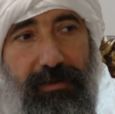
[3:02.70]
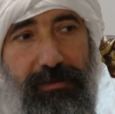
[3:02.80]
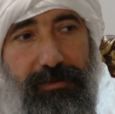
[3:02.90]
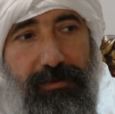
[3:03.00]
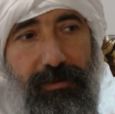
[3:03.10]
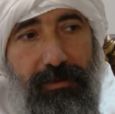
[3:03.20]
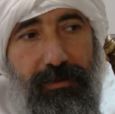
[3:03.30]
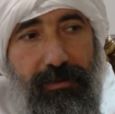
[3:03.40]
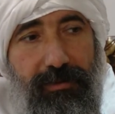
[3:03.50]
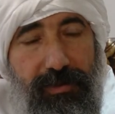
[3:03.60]

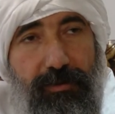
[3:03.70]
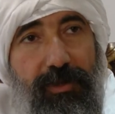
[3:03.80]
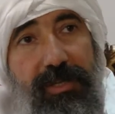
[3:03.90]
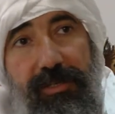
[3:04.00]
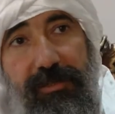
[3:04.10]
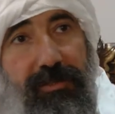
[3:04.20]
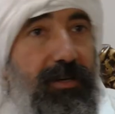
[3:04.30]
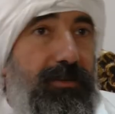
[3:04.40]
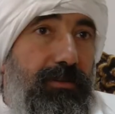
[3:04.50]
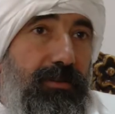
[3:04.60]
So there was a
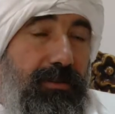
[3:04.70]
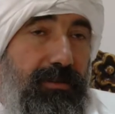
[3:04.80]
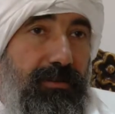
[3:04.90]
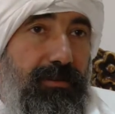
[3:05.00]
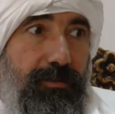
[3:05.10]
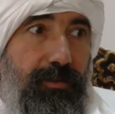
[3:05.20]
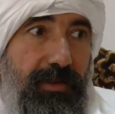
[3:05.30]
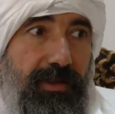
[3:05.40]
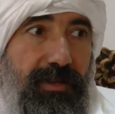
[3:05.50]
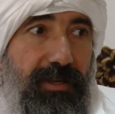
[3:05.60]
struggle
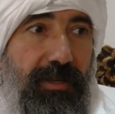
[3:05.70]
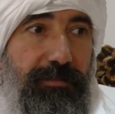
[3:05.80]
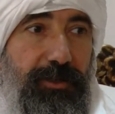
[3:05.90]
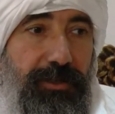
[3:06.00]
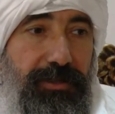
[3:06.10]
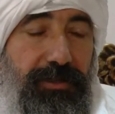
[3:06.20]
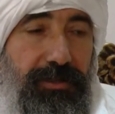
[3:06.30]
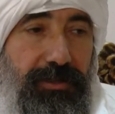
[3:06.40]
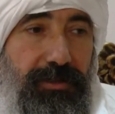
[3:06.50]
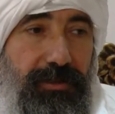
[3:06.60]
within the
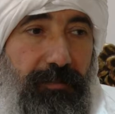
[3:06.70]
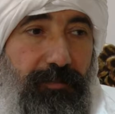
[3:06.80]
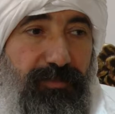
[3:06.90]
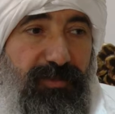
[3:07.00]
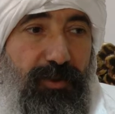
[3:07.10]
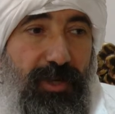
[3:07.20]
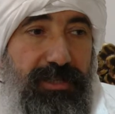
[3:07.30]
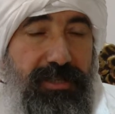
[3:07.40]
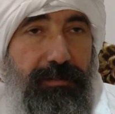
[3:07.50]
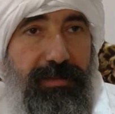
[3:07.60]
community to
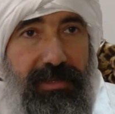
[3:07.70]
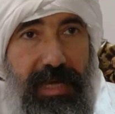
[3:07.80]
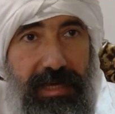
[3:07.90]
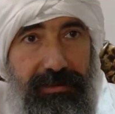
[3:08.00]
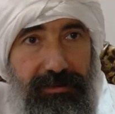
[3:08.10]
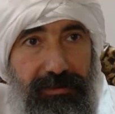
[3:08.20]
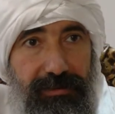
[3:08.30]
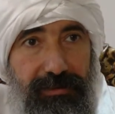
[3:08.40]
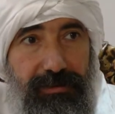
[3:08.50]
accept that,